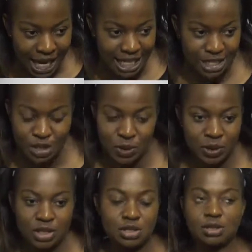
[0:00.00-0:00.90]
I just saw
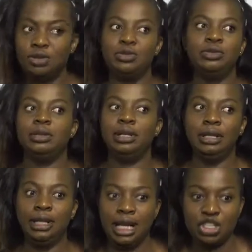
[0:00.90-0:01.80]
this
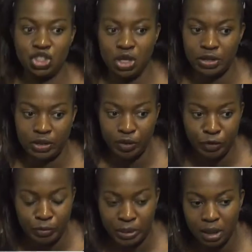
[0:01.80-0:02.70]
large gathering
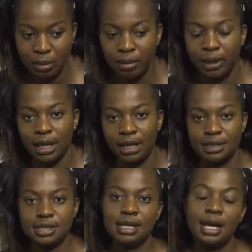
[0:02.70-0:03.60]
of people,
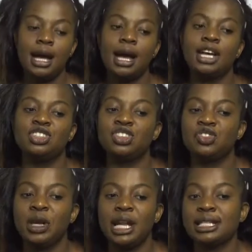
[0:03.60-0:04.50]
and I just
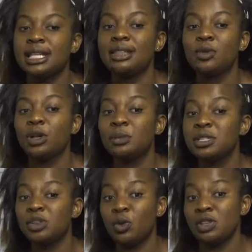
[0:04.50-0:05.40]
realized that the only
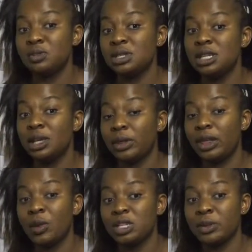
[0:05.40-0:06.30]
person who was missing
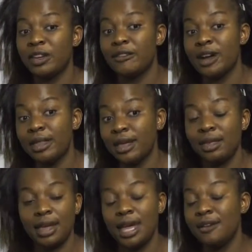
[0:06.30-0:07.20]
there was my father.
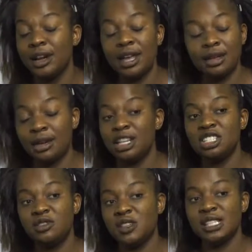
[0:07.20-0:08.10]
Every other
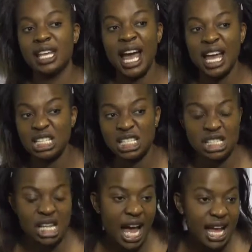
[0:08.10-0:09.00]
relative was there,
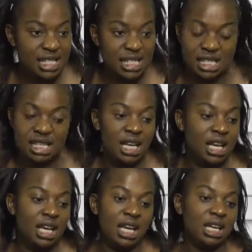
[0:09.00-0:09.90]
aunties, aunts,
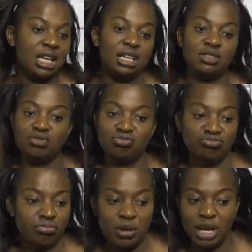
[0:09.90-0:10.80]
and
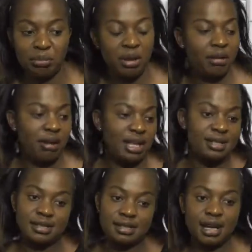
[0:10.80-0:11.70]

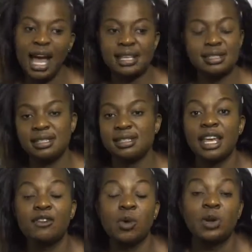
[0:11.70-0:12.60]
grandparents, cousins.
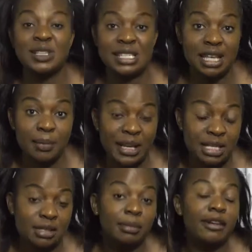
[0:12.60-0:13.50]
Everyone was there, but
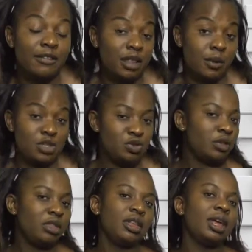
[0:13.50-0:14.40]
my father was
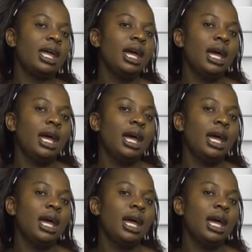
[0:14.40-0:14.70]
not there.